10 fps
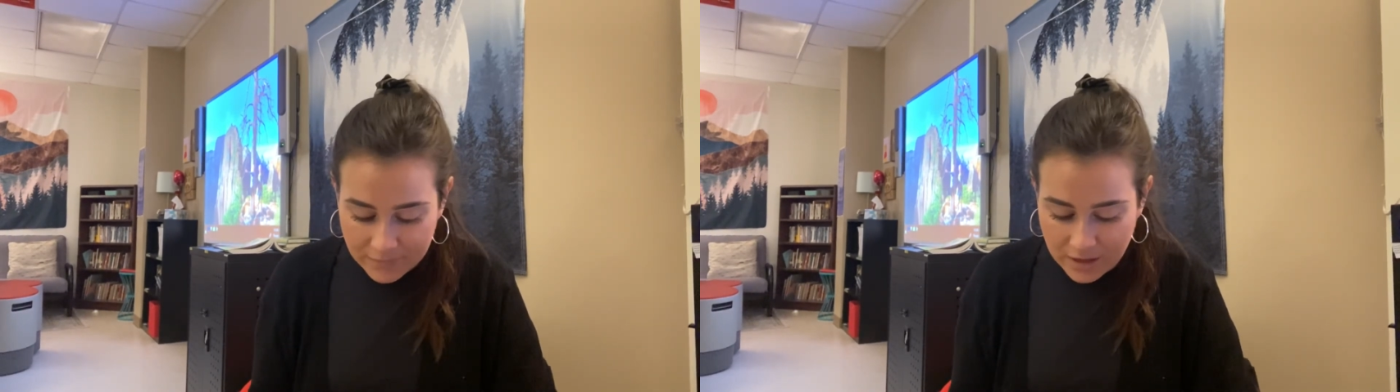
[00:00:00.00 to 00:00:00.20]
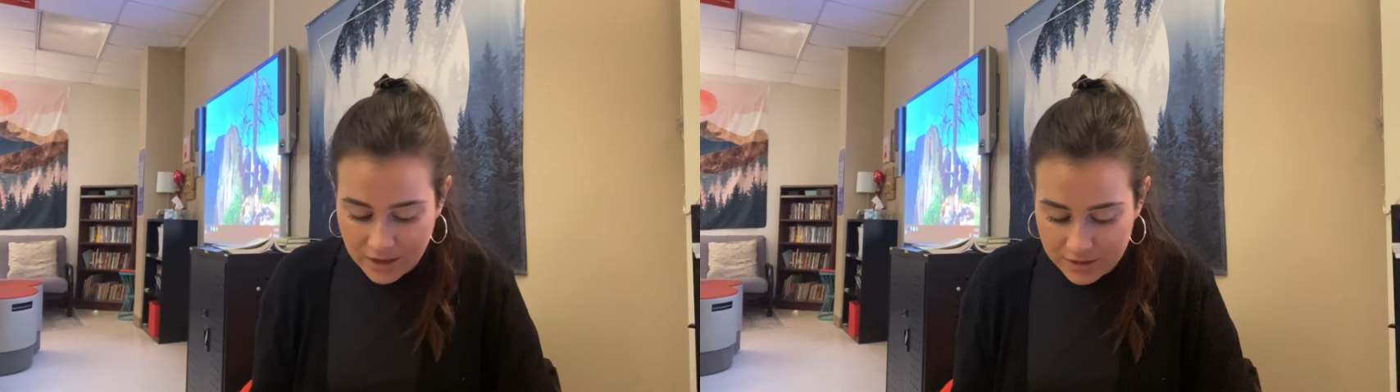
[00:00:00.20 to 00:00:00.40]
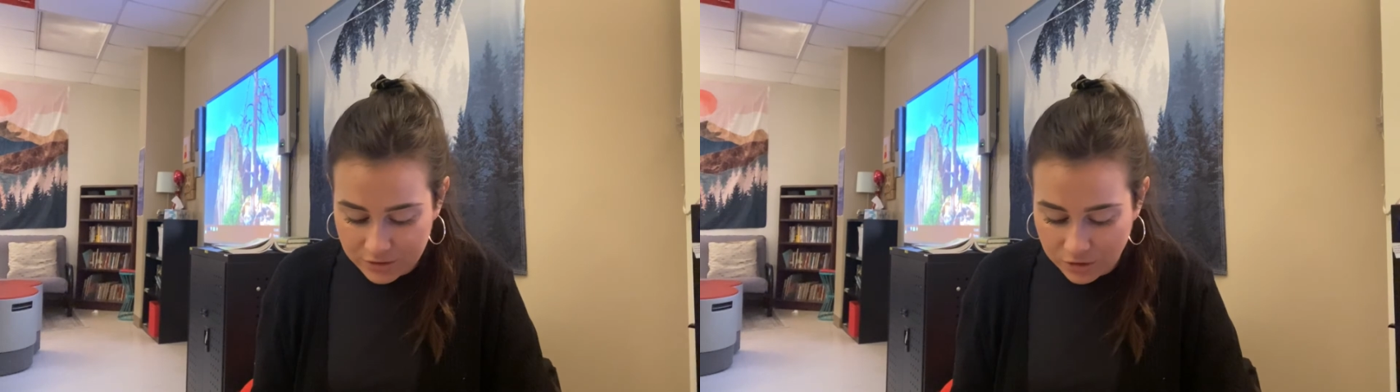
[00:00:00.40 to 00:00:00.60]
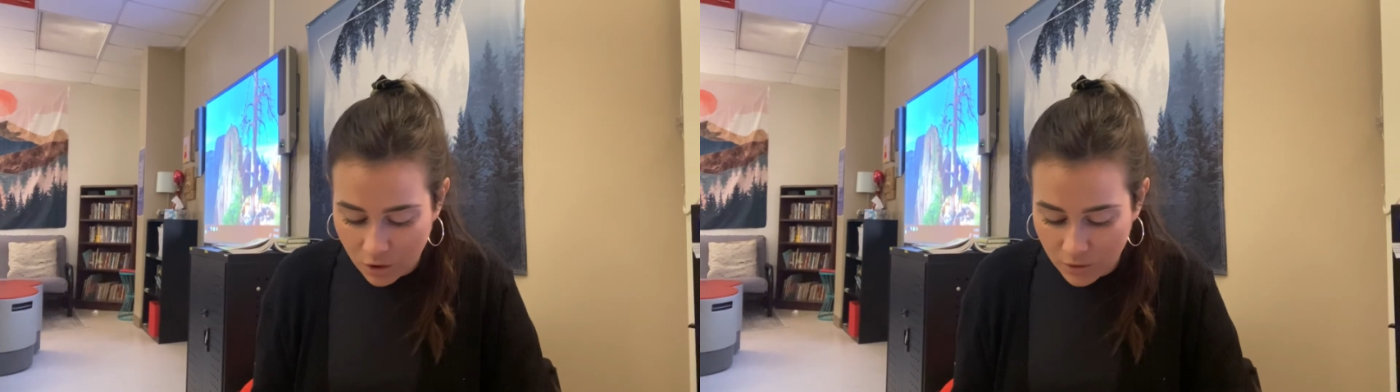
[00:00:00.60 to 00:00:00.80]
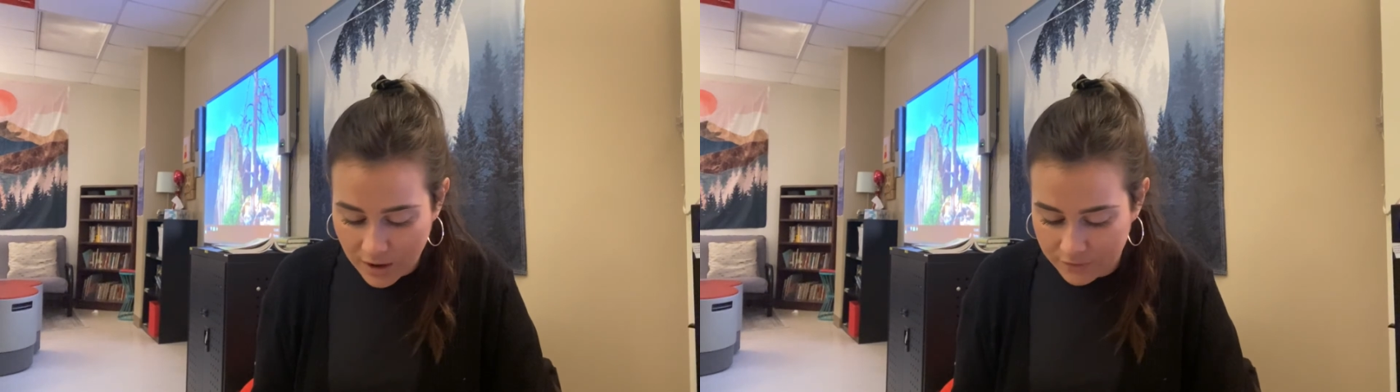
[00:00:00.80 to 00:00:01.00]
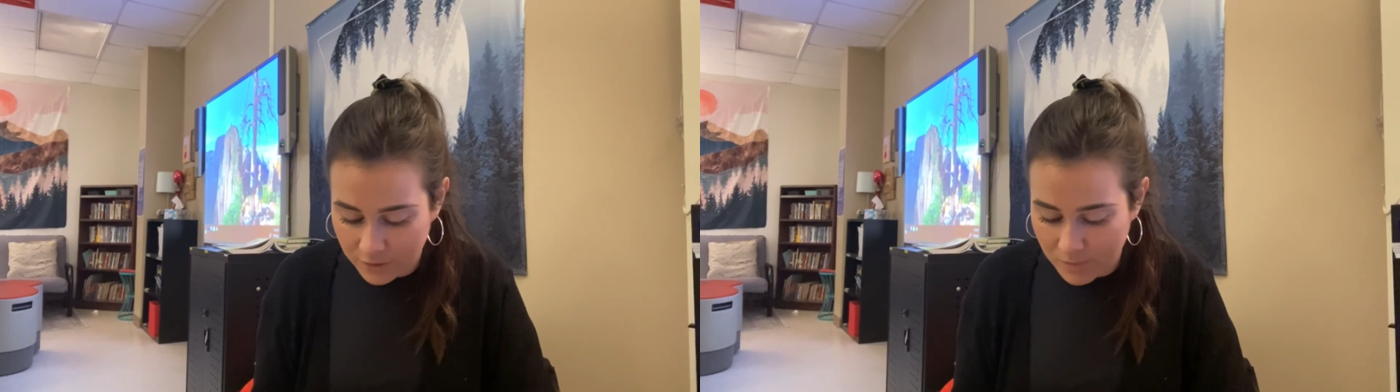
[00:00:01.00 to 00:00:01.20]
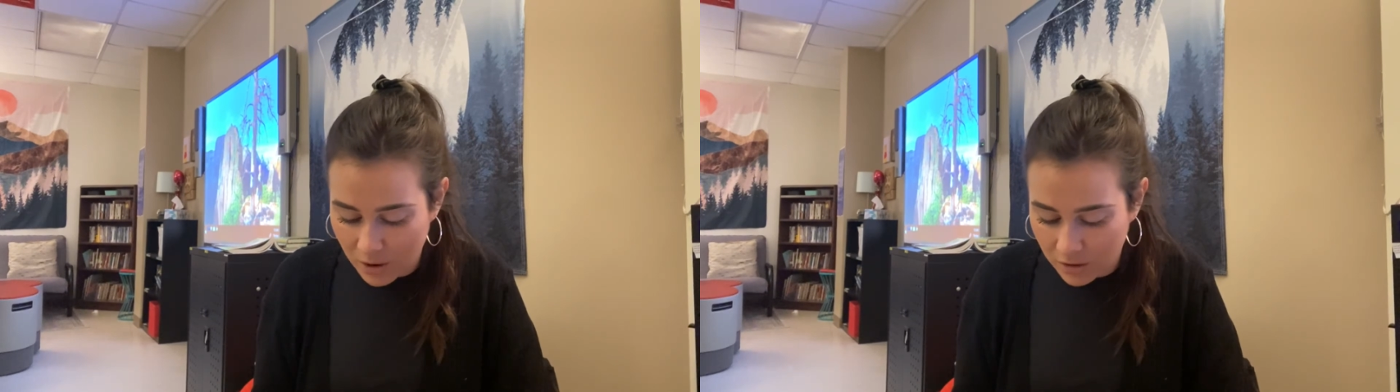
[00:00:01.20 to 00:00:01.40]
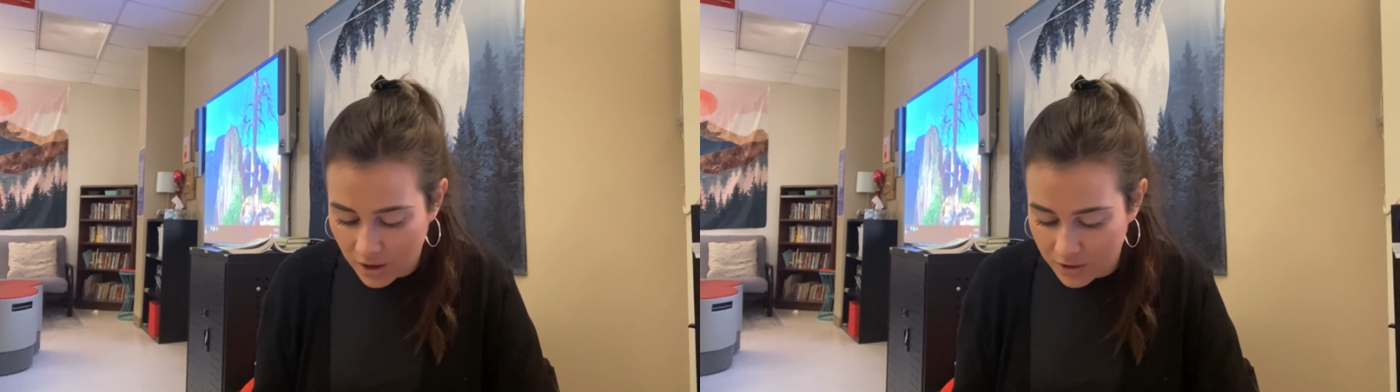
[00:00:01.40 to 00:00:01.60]
I slowed after
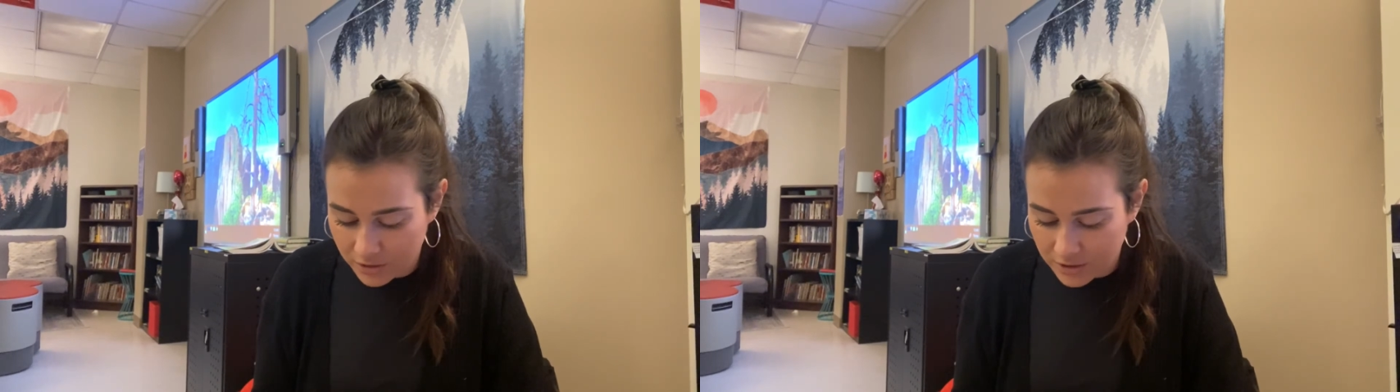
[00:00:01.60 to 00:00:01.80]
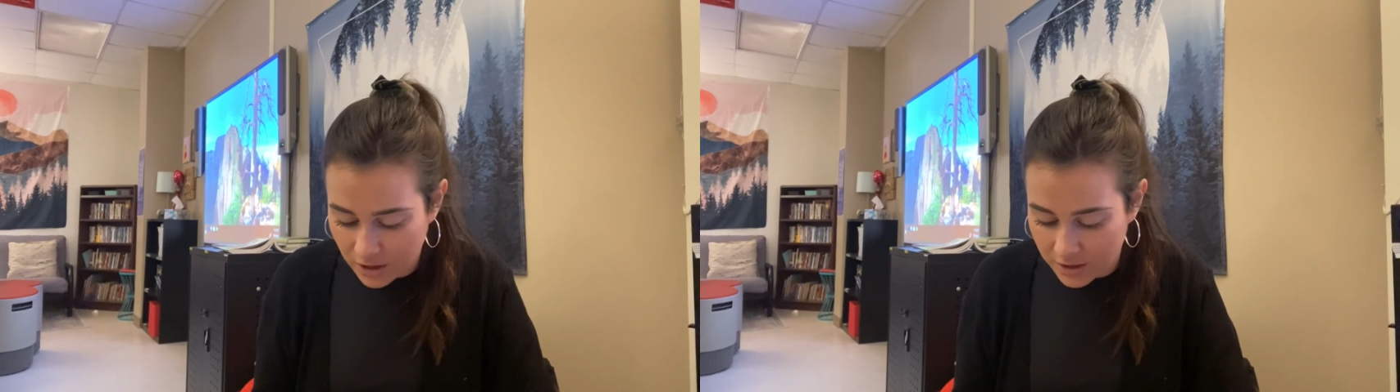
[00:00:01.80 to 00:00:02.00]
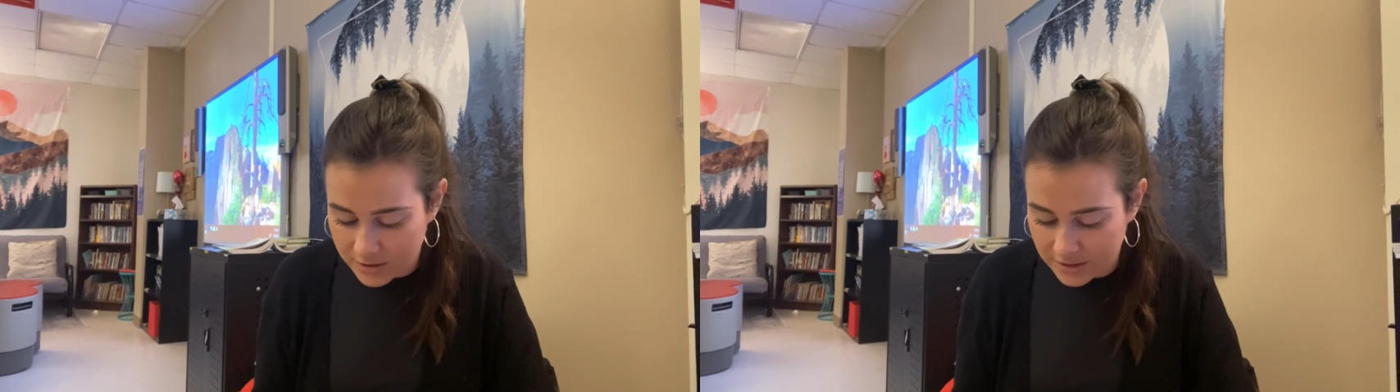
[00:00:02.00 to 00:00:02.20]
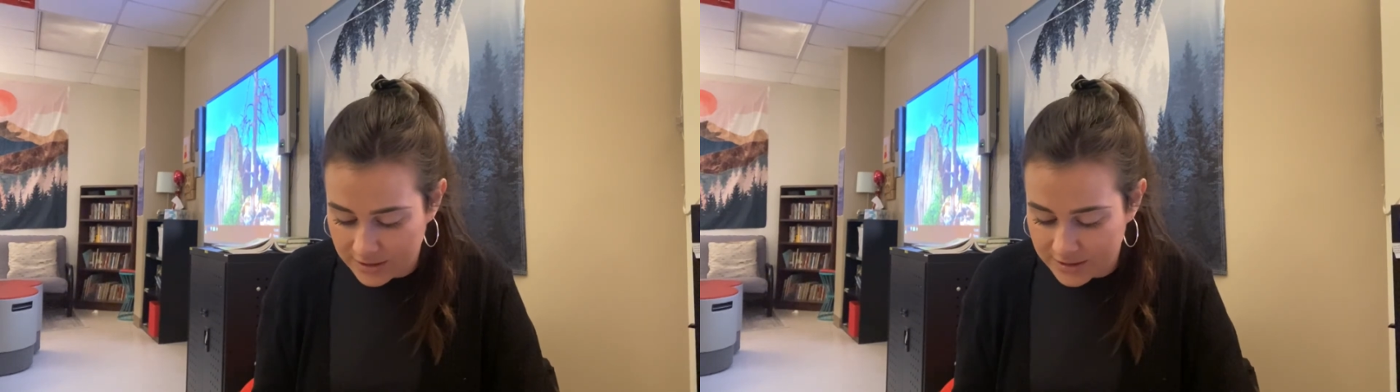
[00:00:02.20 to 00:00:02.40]
about 100 yards and